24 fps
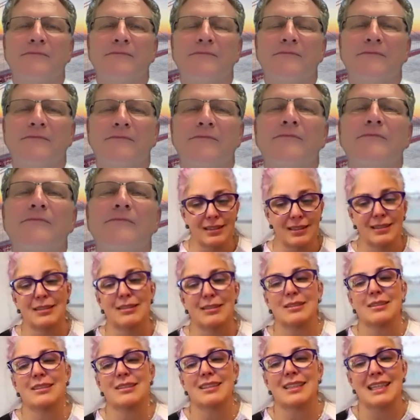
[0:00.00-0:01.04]
Now,
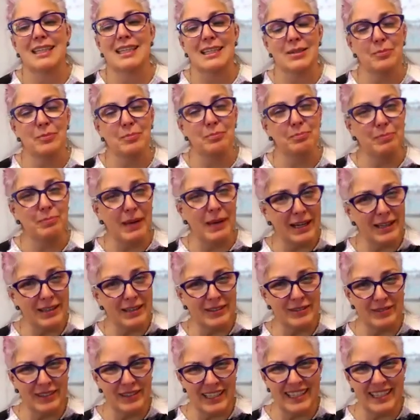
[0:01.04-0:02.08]
they get a
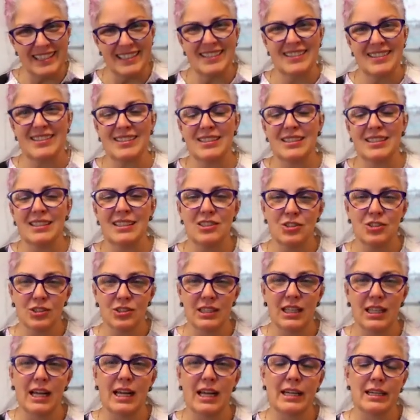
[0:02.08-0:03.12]
better raise in
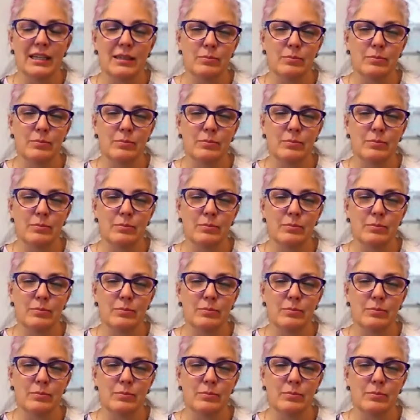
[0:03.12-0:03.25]
July